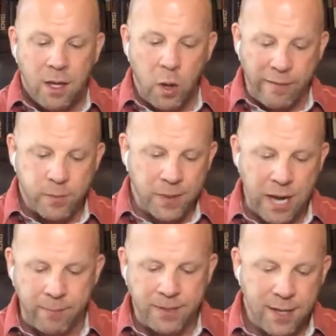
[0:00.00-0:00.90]
You don't have as much
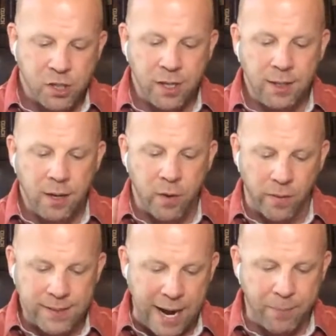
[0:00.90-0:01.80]
competition. They're on
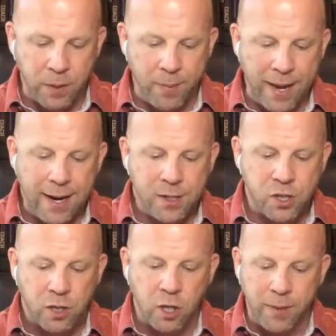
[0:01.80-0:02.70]
the top of the
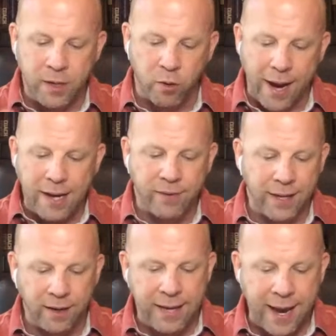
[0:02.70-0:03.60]
page. You can be creative and
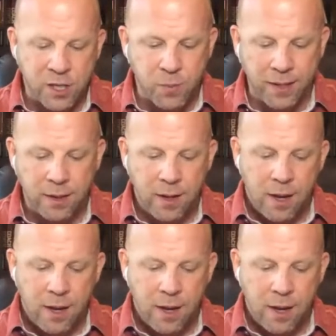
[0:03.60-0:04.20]
get engagement.